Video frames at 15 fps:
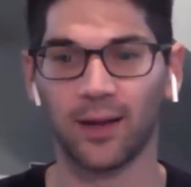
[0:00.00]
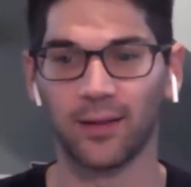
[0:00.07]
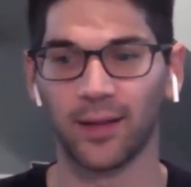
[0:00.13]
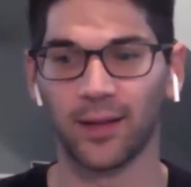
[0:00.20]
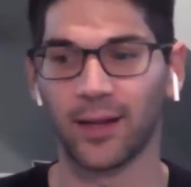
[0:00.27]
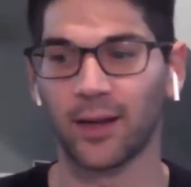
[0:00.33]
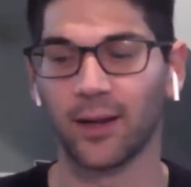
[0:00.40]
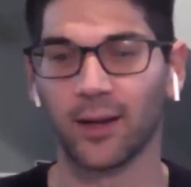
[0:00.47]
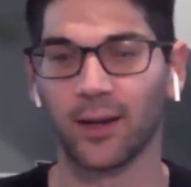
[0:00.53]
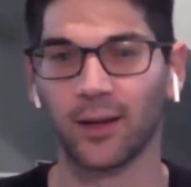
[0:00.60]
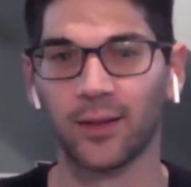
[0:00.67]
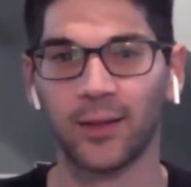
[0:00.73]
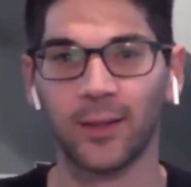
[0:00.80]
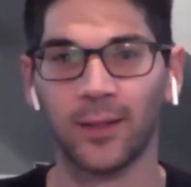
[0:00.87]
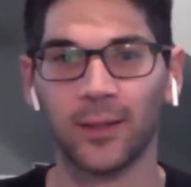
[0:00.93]
like a
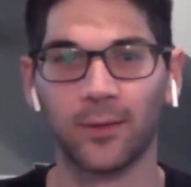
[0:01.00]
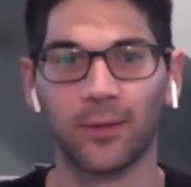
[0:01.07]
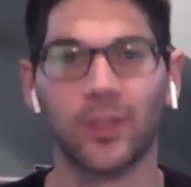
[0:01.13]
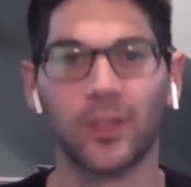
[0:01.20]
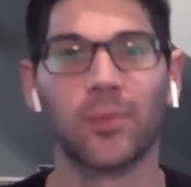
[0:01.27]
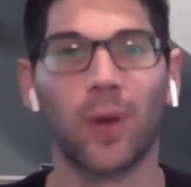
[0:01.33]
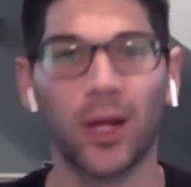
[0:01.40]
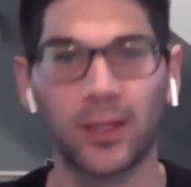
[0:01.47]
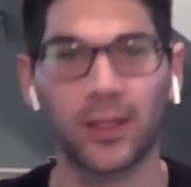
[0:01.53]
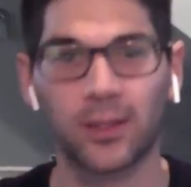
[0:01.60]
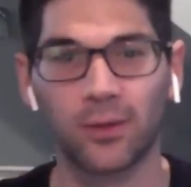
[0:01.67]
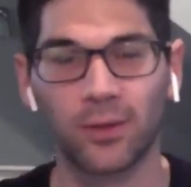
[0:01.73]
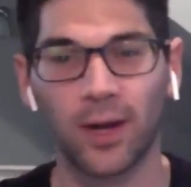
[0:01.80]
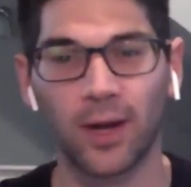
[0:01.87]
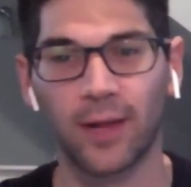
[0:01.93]
response
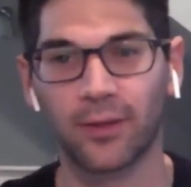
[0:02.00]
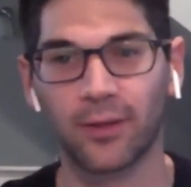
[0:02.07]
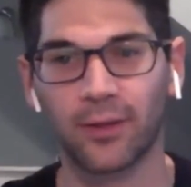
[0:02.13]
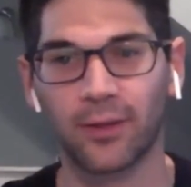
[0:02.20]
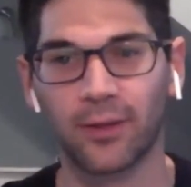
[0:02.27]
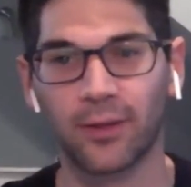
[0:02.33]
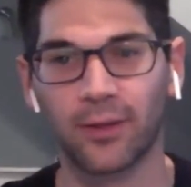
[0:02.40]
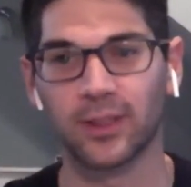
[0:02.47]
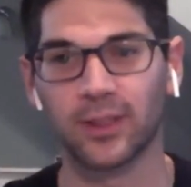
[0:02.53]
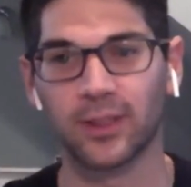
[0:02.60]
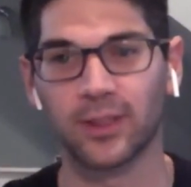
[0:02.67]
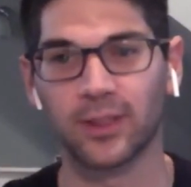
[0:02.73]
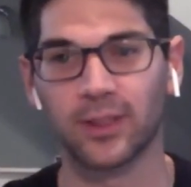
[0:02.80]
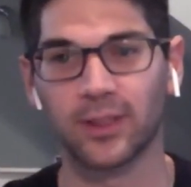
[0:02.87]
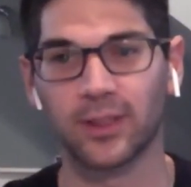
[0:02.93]
to an ethical
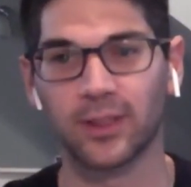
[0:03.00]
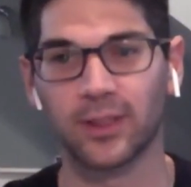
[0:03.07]
situation.